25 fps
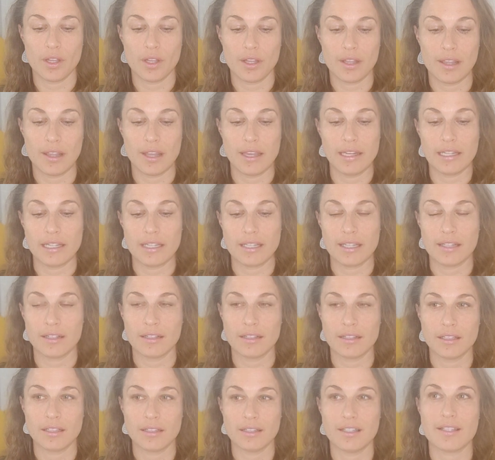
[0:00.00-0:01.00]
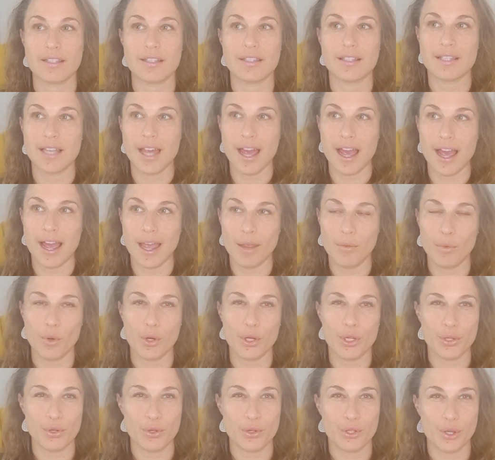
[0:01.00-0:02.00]
like this time
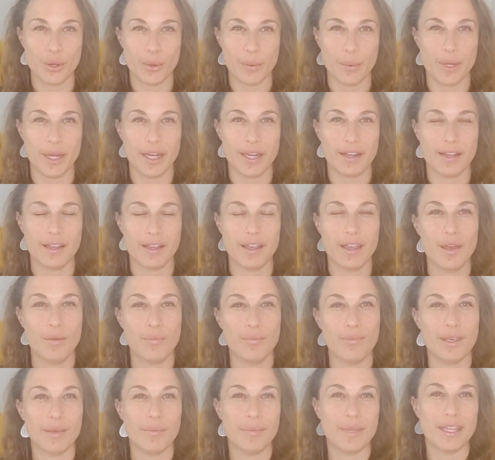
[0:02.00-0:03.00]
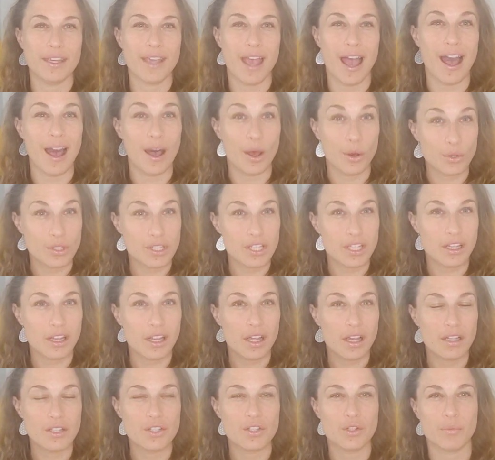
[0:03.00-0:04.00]
where you're going maybe out a
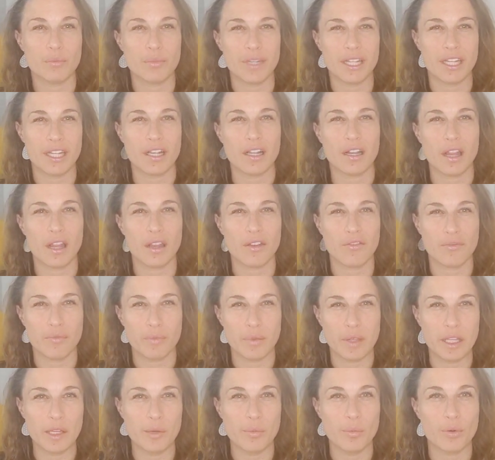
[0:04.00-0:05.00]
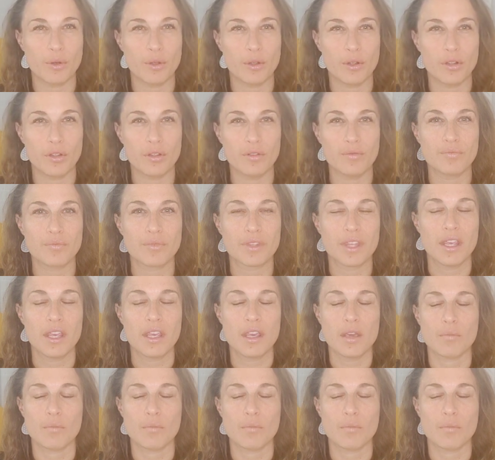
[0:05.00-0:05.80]
lot. You're meeting a lot of people.